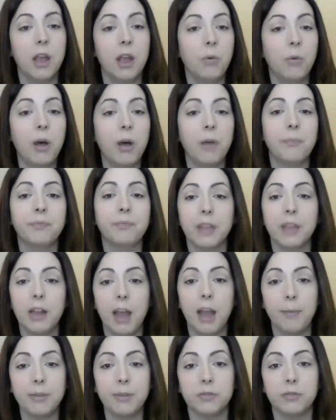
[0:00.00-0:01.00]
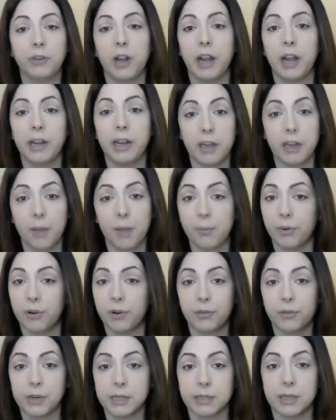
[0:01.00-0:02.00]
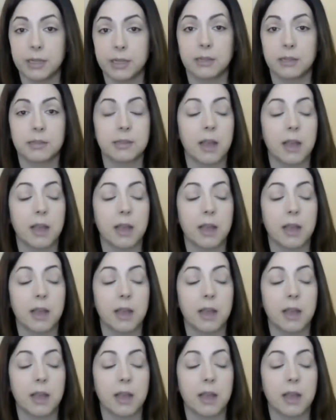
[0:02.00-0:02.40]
Well, it happens for any number of reasons.